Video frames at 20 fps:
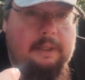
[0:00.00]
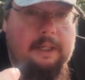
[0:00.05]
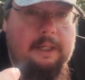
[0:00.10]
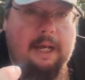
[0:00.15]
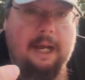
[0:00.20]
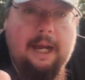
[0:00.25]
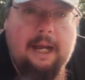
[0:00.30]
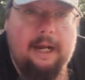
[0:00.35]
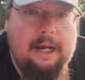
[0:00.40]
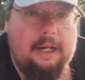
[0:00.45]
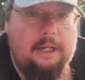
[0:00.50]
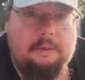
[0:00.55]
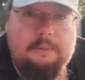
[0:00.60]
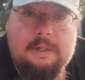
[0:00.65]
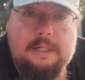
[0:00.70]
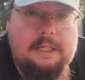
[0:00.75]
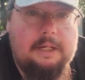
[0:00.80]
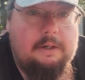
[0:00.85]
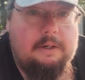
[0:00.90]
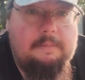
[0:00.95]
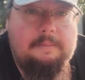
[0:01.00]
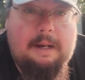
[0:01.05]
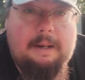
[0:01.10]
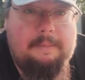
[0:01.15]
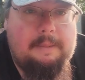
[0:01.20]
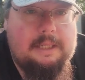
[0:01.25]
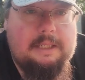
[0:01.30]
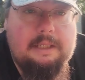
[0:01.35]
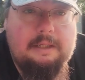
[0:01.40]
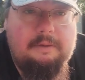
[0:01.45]
I gotta quit talking
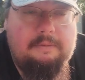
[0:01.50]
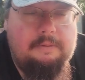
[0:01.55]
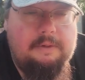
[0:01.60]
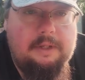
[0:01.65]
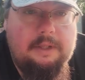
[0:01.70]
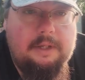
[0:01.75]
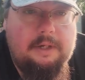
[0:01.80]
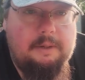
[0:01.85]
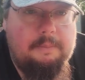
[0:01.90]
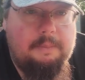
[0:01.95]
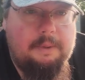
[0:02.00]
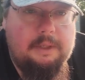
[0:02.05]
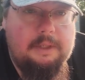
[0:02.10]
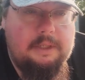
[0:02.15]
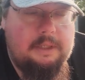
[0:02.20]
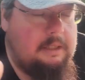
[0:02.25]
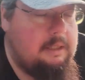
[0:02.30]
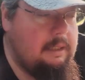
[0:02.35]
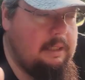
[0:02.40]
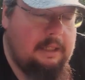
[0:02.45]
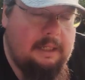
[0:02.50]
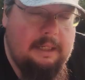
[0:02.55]
about myself in the third person.